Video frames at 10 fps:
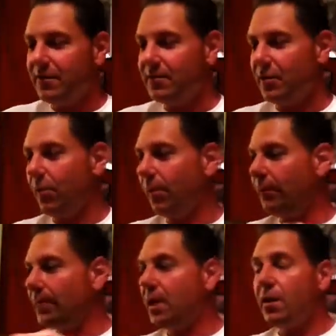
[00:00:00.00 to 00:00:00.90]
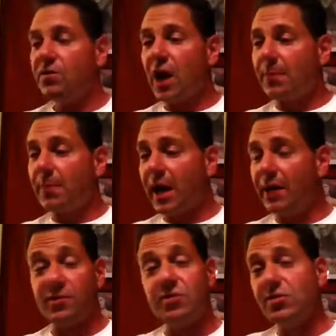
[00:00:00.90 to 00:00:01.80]
So, Jag
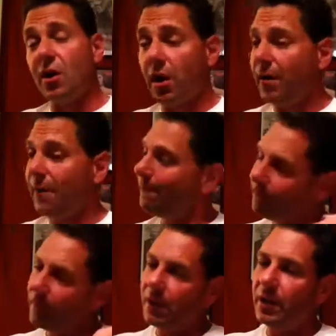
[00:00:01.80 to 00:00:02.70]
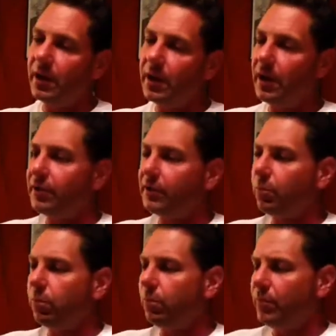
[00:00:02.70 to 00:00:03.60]
Panzer just, uh,
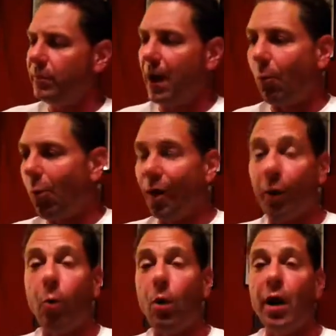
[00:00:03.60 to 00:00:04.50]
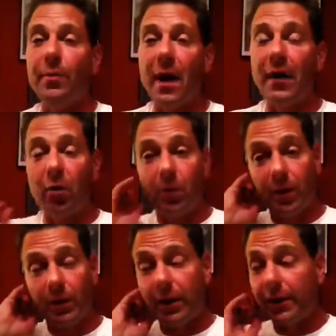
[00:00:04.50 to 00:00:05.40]
it's not 101 metal,
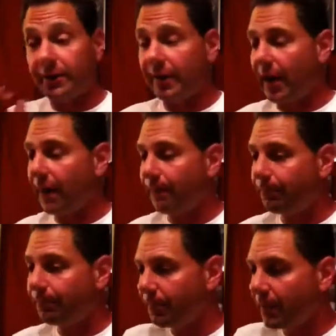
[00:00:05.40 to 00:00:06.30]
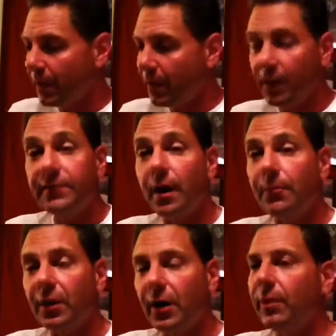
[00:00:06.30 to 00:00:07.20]
but it's uh, it's
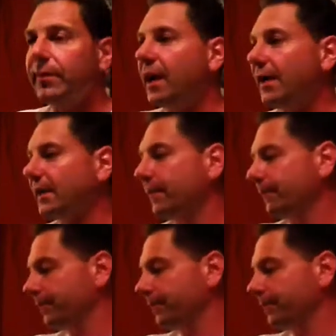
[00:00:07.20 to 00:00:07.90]
up there with like,